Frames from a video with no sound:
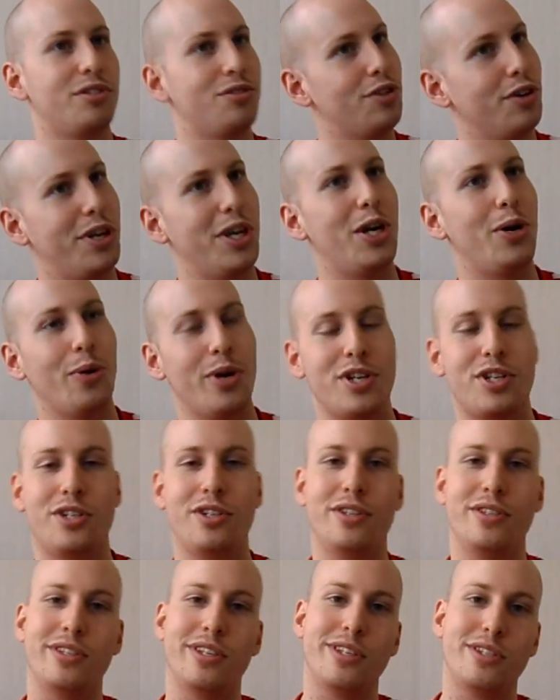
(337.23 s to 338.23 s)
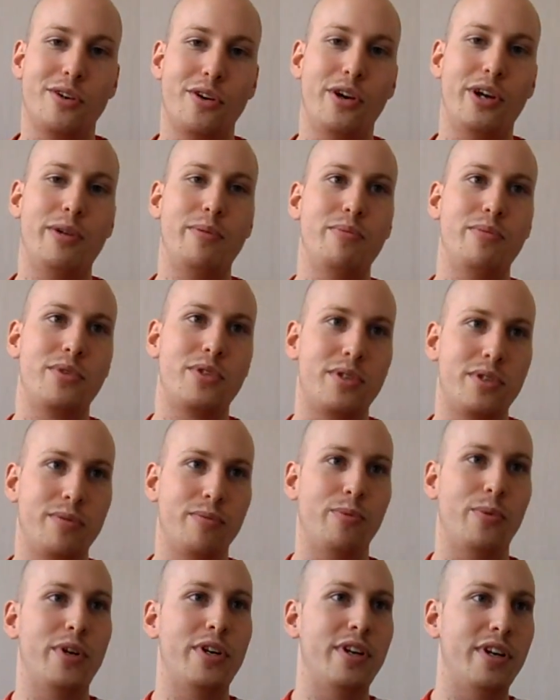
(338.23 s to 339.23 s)
tricky questions at times,
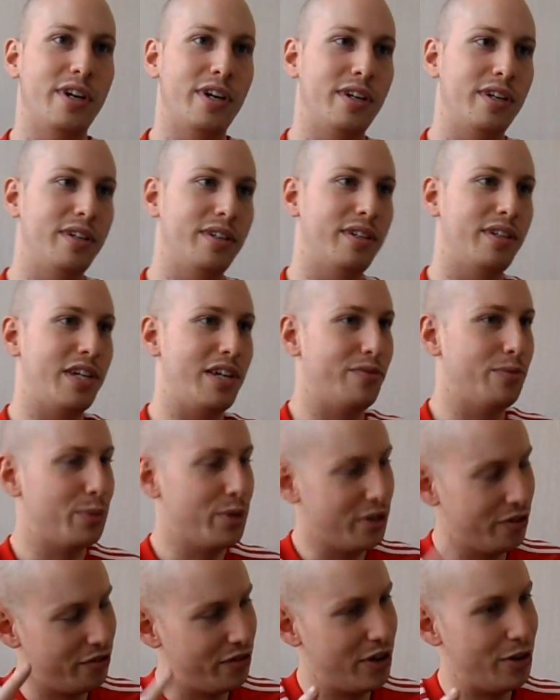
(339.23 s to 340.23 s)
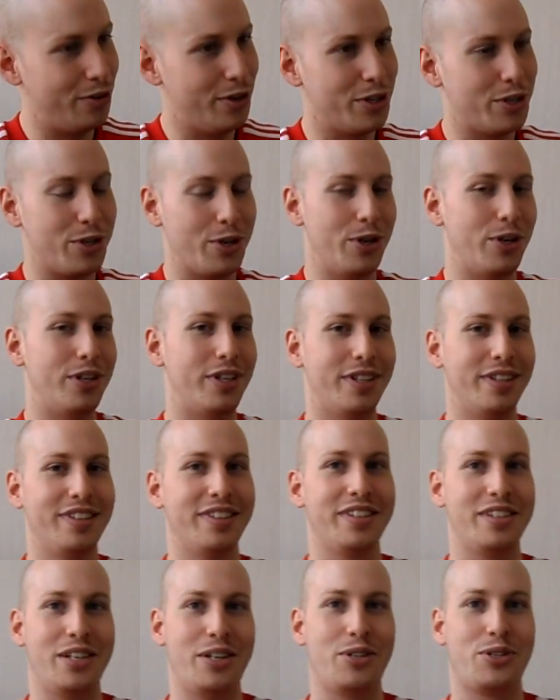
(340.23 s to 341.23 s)
when even when the theory is good,
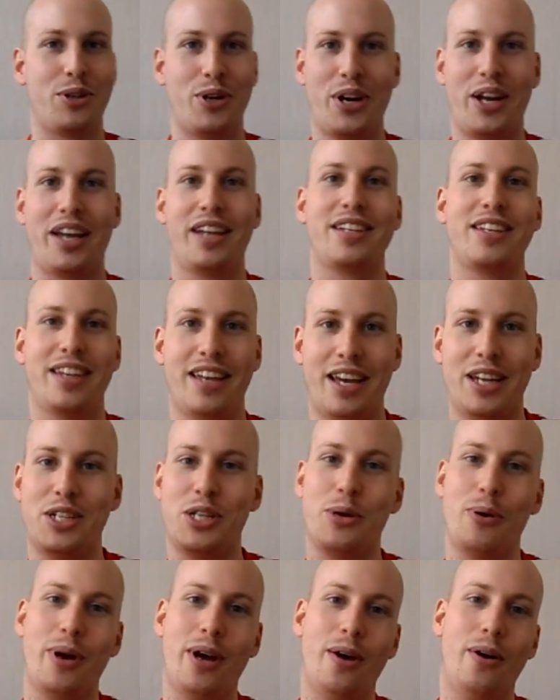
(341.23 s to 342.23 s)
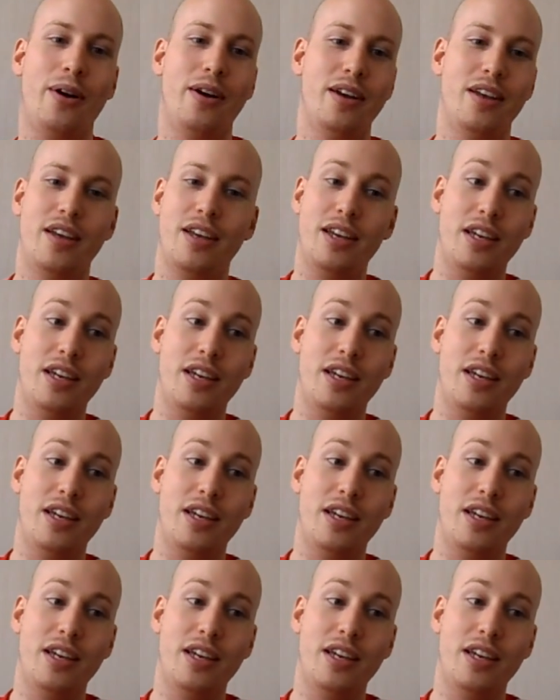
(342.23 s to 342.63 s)
they'll try and catch you out.